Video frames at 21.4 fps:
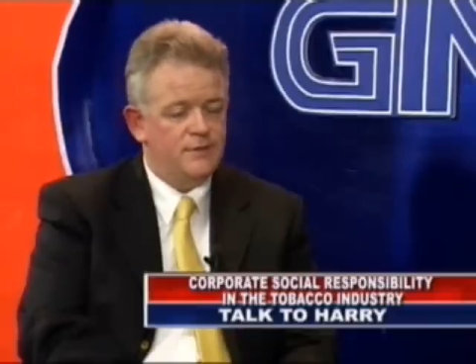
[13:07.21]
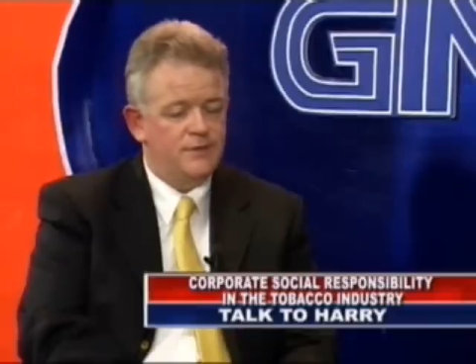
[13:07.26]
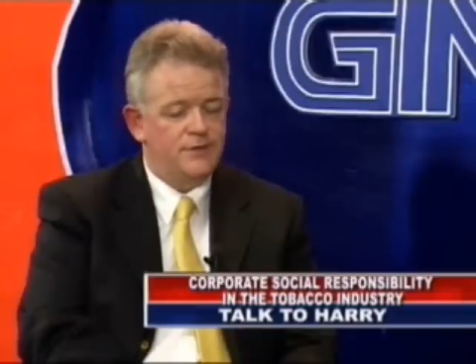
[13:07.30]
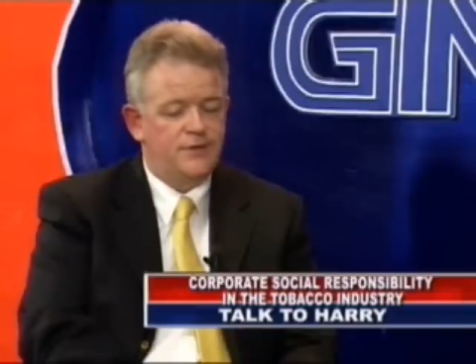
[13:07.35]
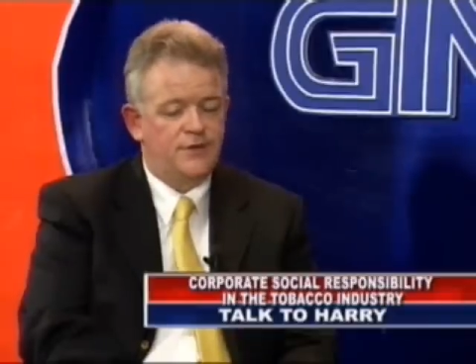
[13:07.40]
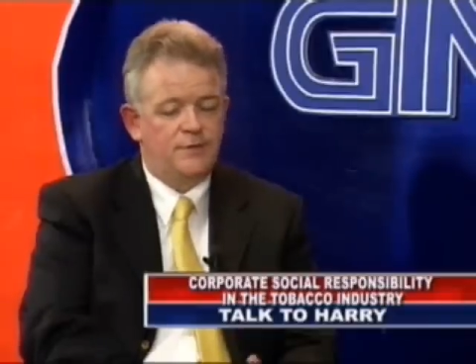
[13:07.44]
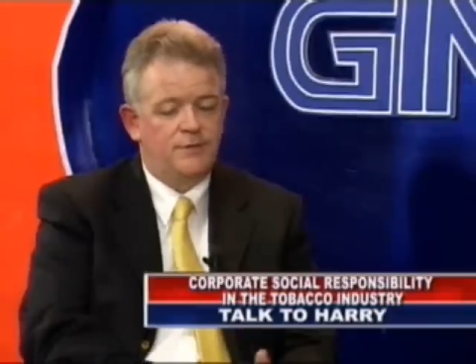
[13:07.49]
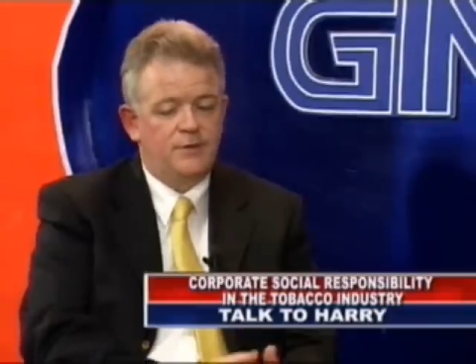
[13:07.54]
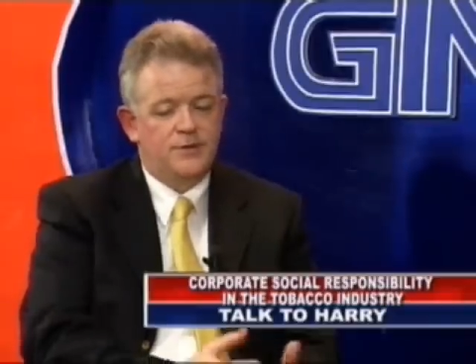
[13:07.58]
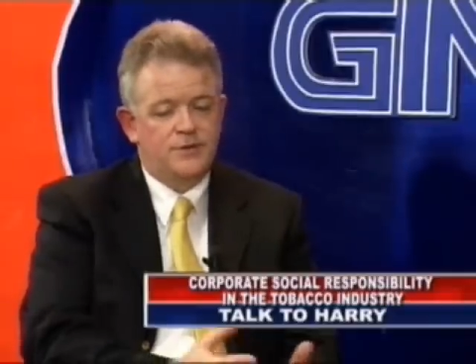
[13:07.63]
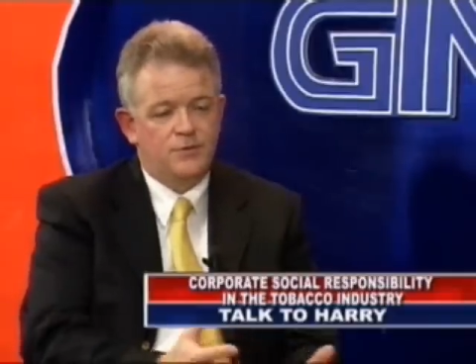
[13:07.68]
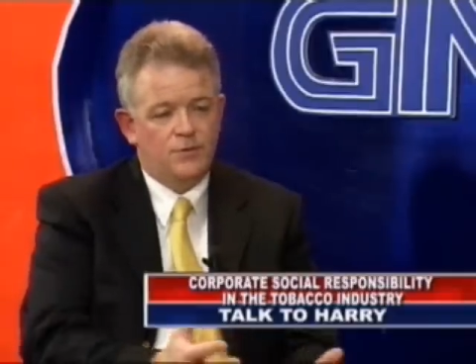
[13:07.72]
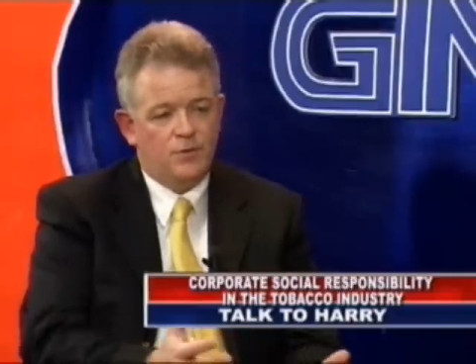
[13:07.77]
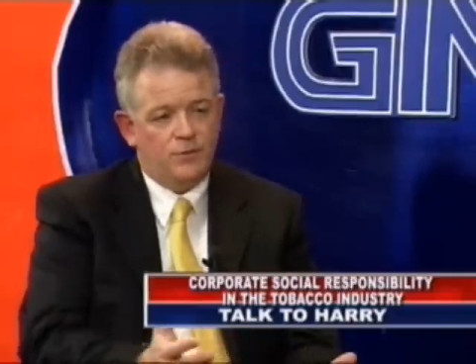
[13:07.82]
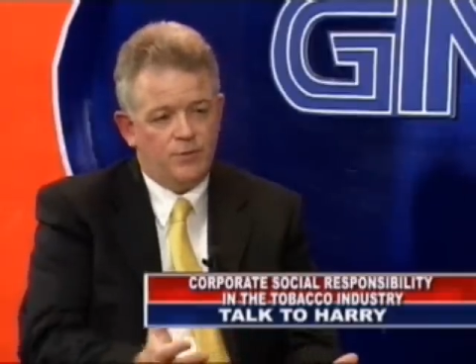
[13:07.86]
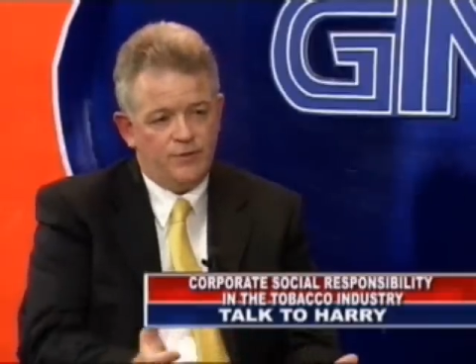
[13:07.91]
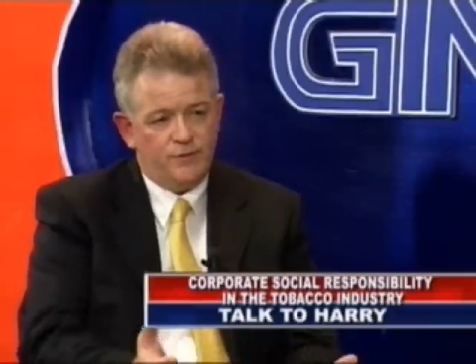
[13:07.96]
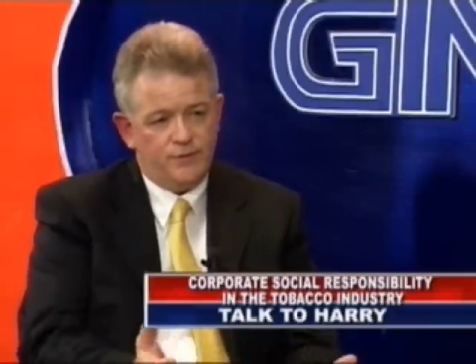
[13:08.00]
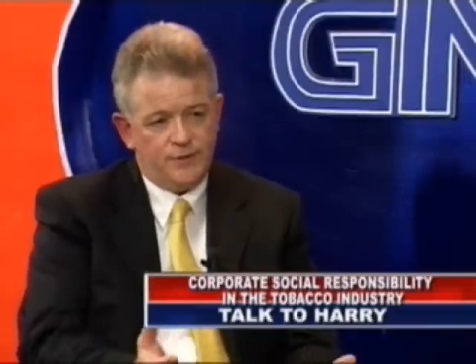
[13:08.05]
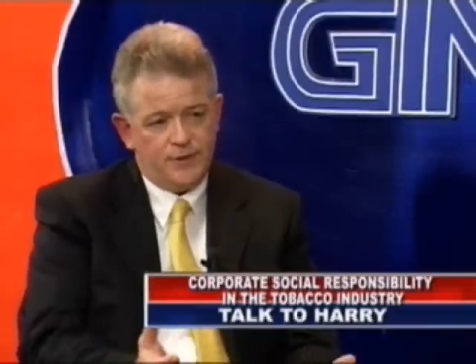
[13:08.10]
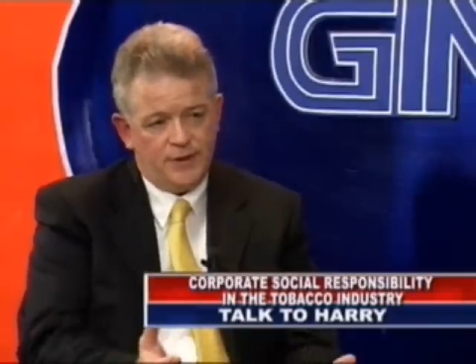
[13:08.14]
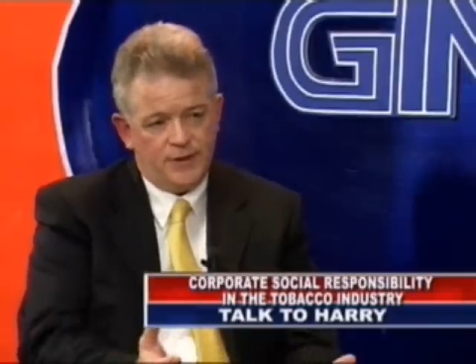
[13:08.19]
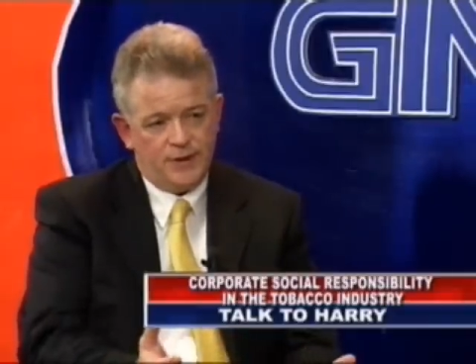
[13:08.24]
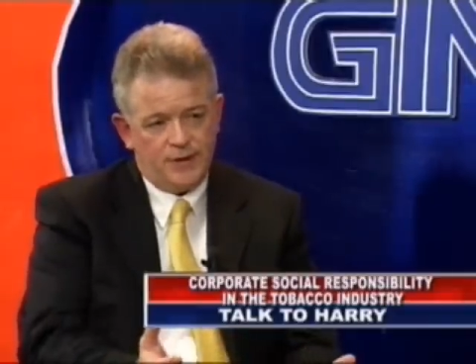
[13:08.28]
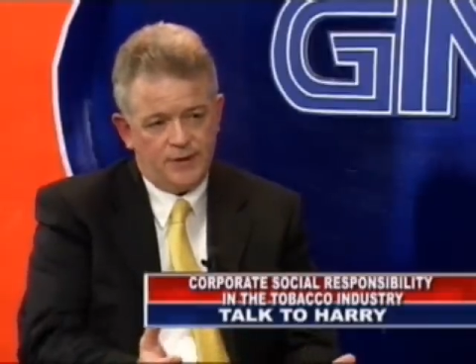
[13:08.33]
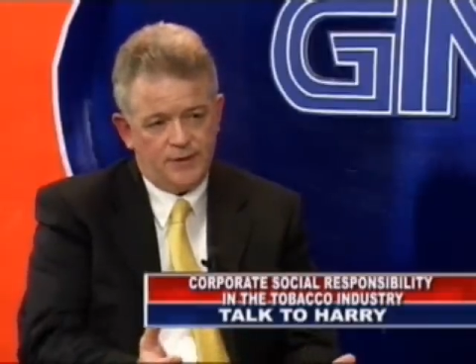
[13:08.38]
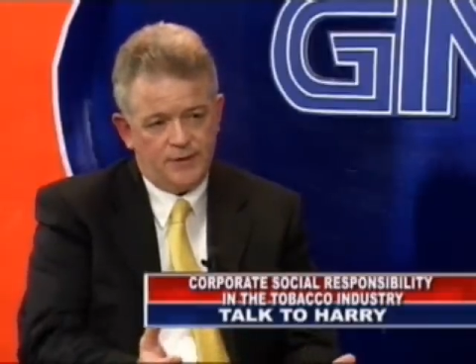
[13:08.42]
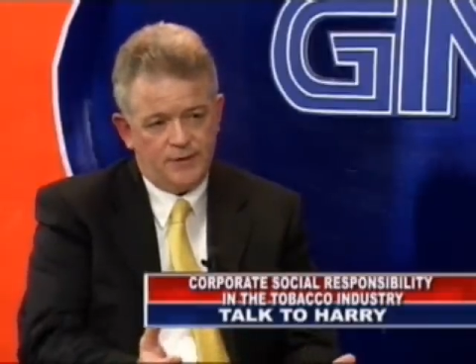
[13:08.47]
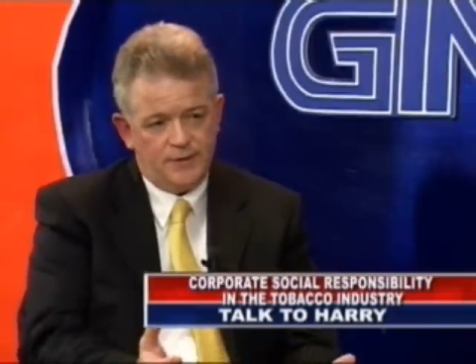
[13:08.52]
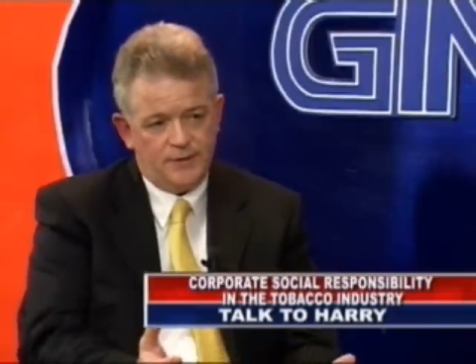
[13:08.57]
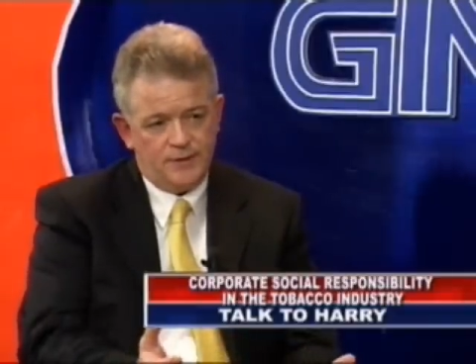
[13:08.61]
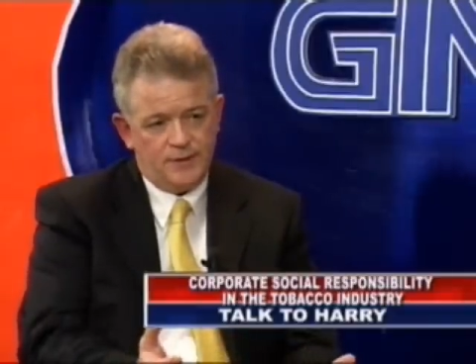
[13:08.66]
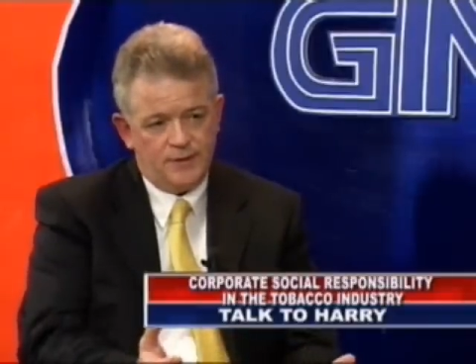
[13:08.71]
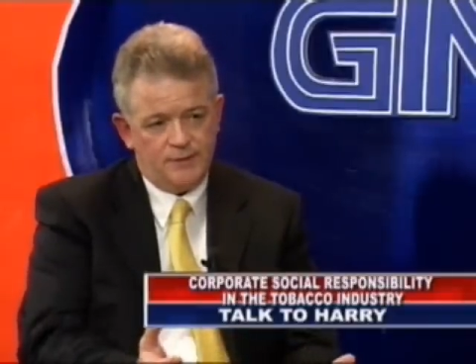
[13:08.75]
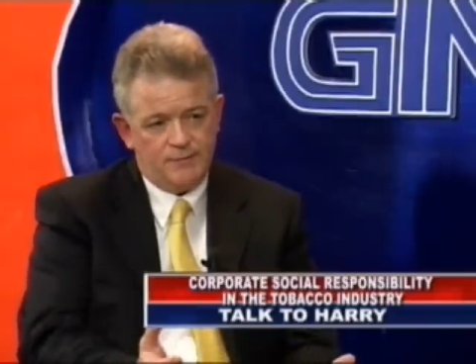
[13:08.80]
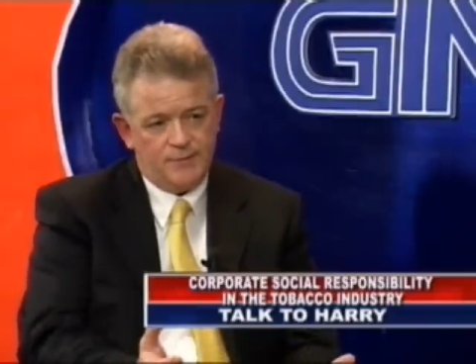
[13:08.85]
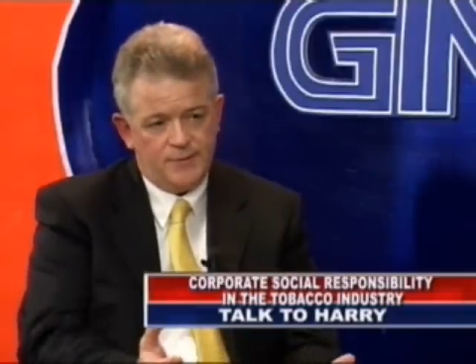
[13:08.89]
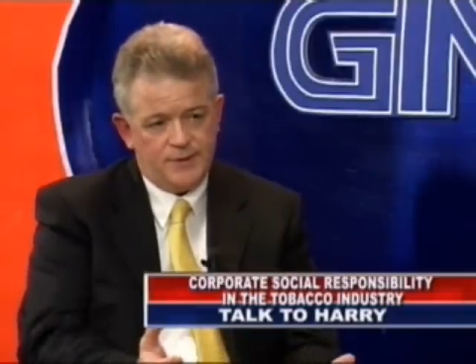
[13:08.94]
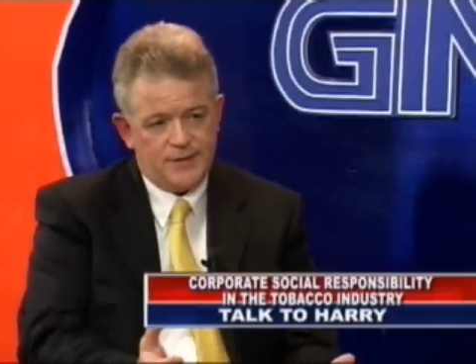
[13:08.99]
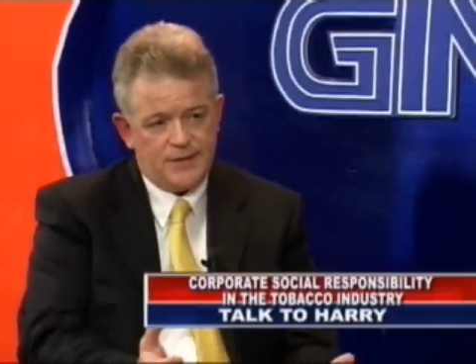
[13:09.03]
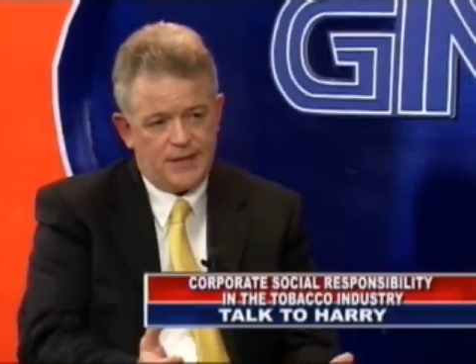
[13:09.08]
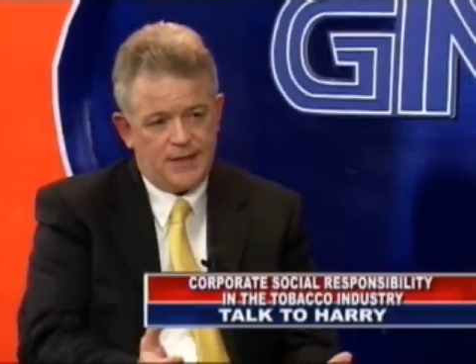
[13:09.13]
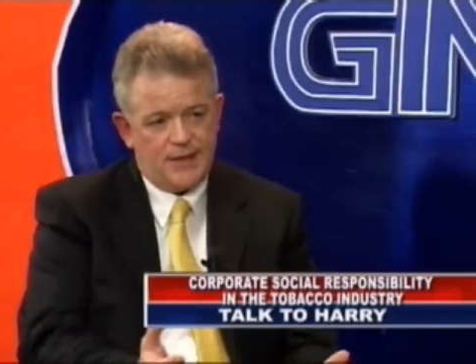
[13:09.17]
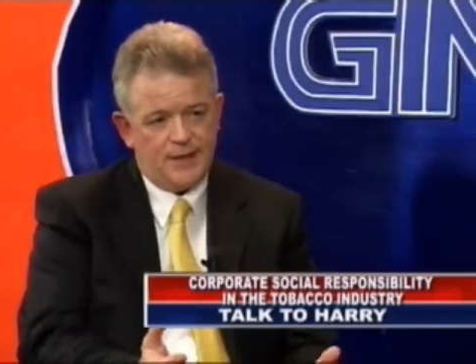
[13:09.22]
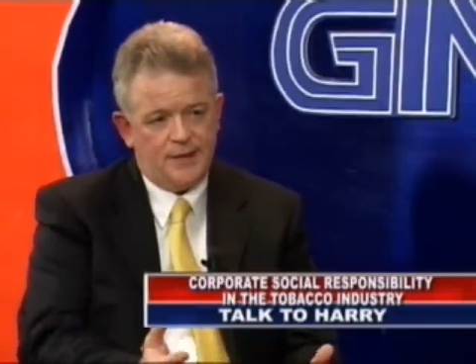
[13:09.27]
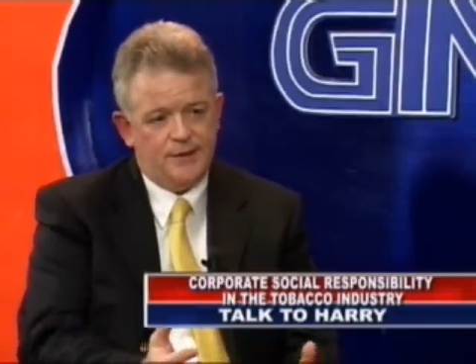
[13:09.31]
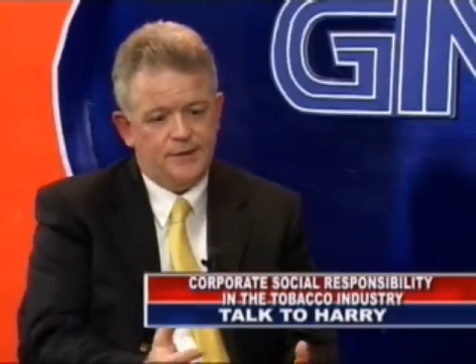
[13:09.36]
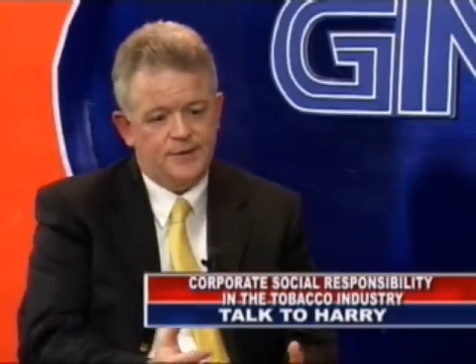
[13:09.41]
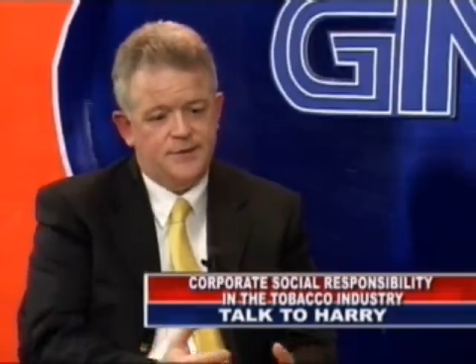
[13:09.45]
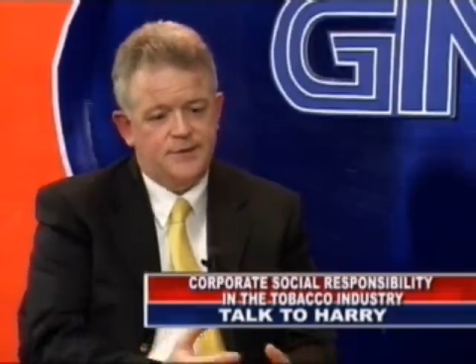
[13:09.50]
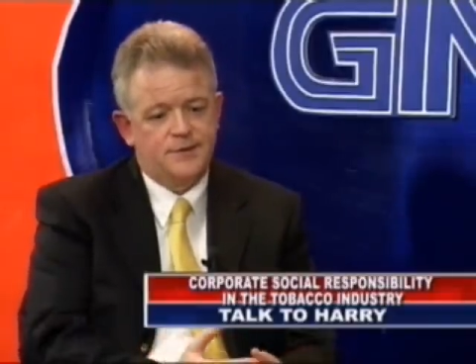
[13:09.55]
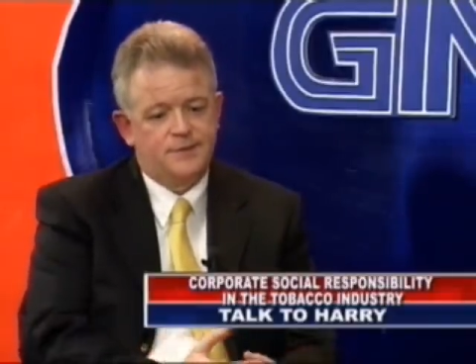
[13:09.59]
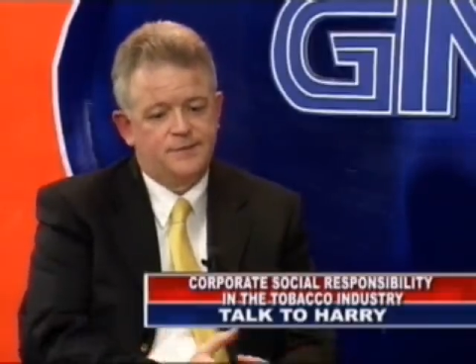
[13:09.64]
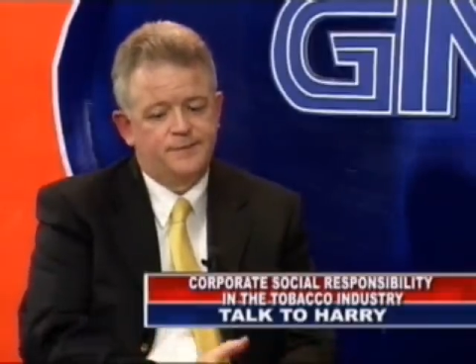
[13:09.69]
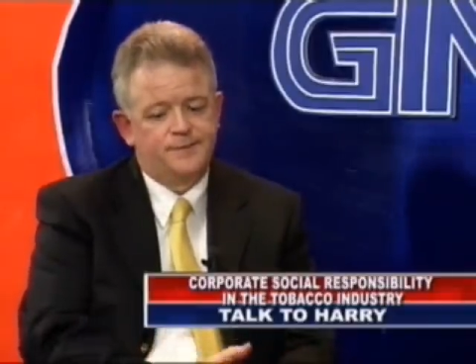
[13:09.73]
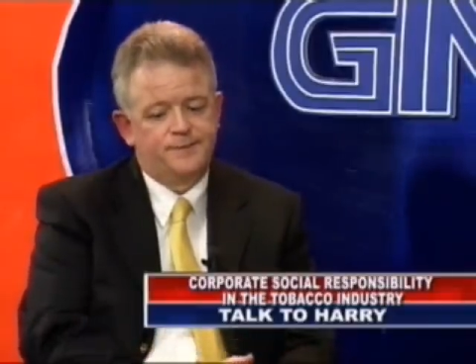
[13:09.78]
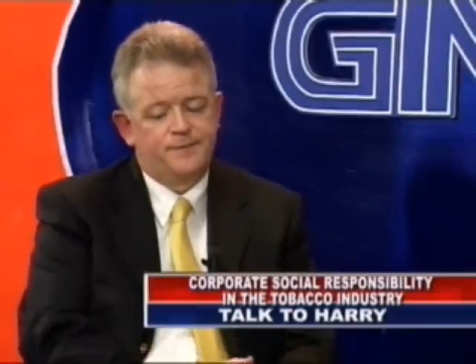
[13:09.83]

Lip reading: similar to what we've done in Batangas.